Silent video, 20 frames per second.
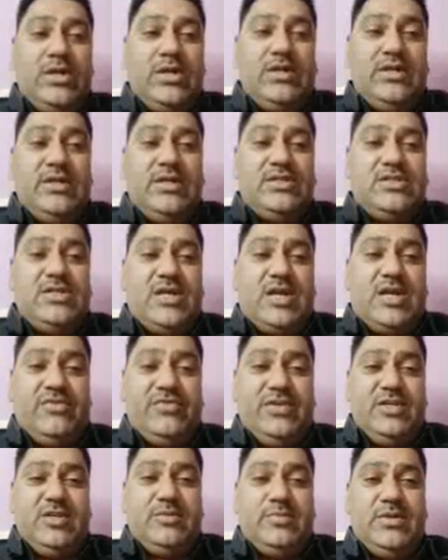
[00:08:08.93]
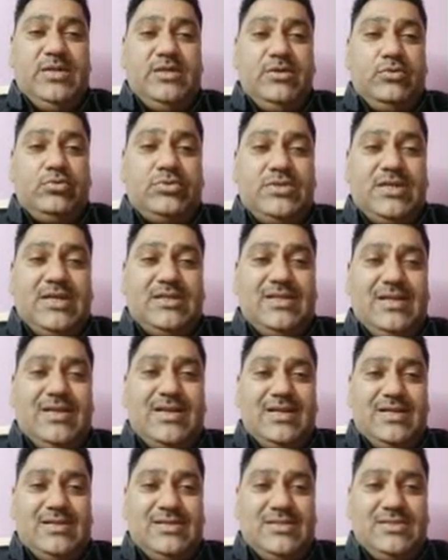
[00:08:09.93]
energy are available in Gujarat and
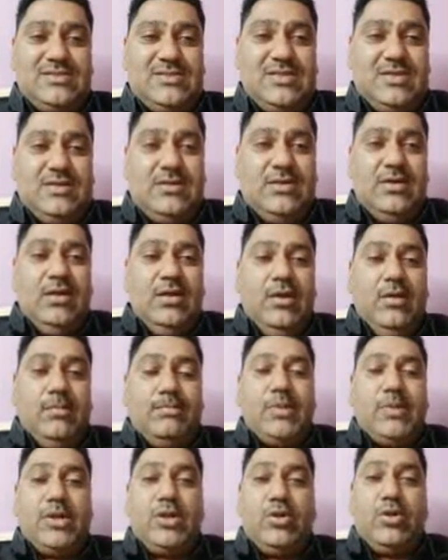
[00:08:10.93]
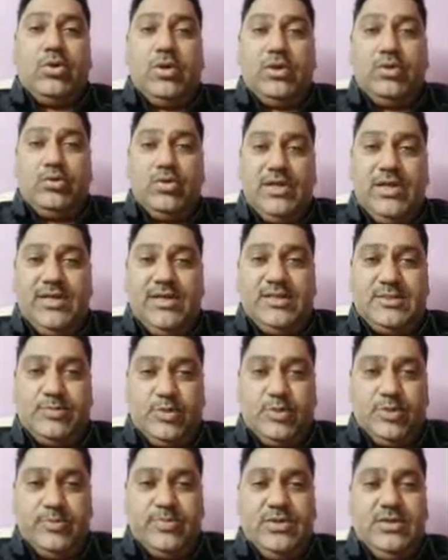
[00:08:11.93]
Rajasthan, but not utilized
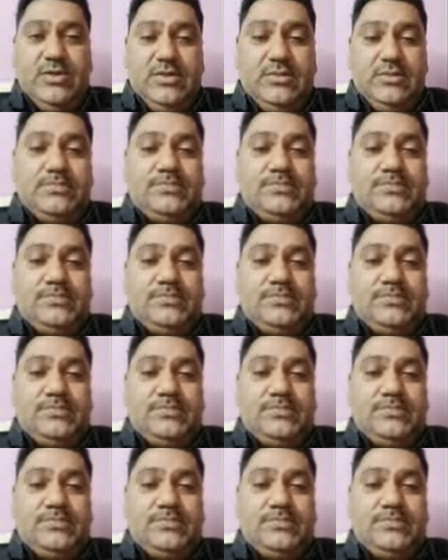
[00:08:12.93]
properly.